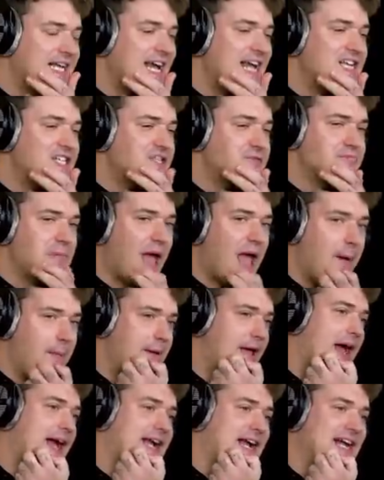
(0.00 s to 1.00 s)
guess
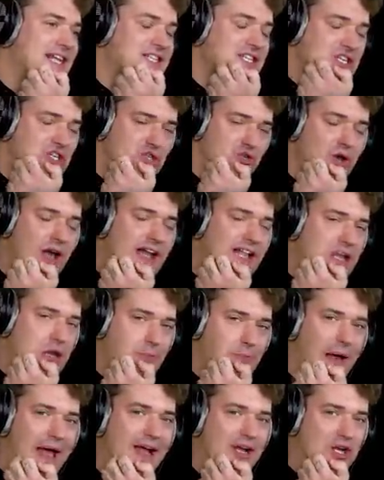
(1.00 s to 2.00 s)
maybe I got distracted
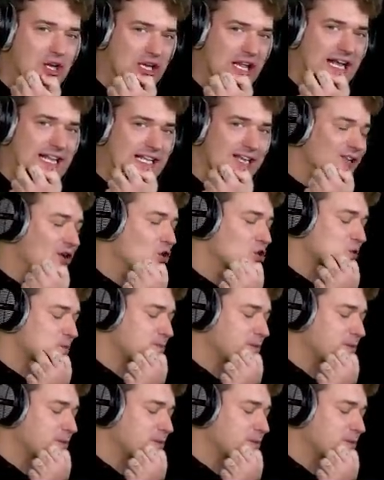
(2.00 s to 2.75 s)
by collecting those